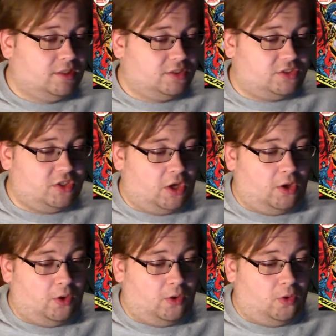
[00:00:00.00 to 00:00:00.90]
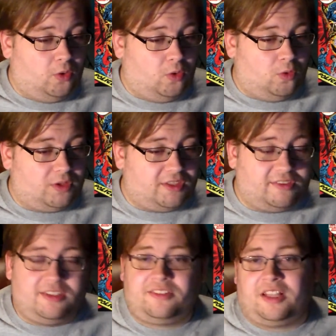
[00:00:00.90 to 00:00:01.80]
So he's
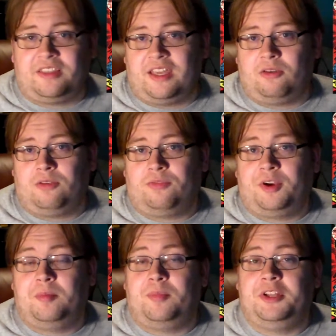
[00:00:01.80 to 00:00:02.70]
at least got that going for him,